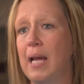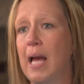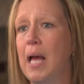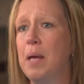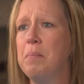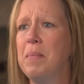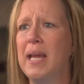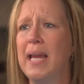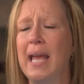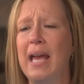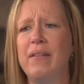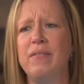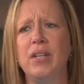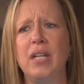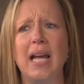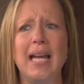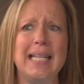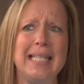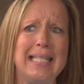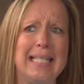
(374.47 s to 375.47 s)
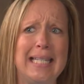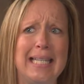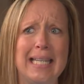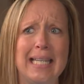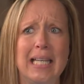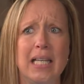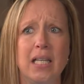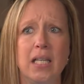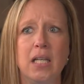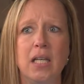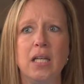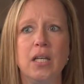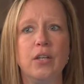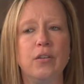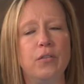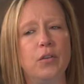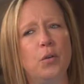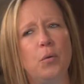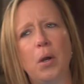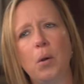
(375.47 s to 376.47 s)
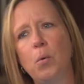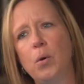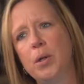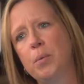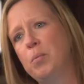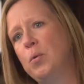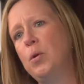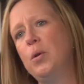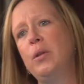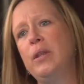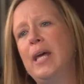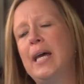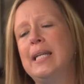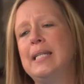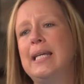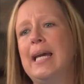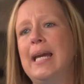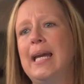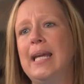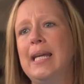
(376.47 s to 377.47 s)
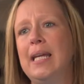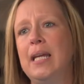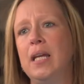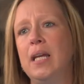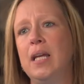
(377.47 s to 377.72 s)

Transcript: I may have an idea of who I want to pull that day.